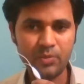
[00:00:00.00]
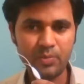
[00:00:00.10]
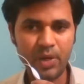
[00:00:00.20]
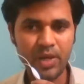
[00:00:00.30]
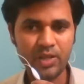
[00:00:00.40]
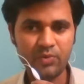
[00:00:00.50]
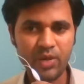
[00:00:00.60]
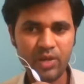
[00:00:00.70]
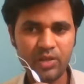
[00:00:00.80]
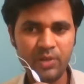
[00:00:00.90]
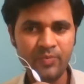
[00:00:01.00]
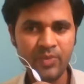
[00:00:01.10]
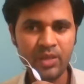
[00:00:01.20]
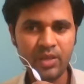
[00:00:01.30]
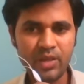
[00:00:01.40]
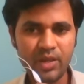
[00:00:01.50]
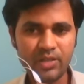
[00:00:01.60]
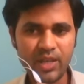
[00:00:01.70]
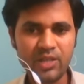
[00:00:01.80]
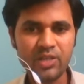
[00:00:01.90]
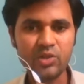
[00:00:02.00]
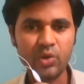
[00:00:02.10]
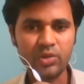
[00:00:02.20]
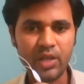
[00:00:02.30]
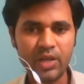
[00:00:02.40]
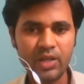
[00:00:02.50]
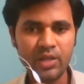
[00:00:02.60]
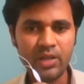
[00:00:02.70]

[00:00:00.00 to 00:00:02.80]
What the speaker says: place where the exine is not there,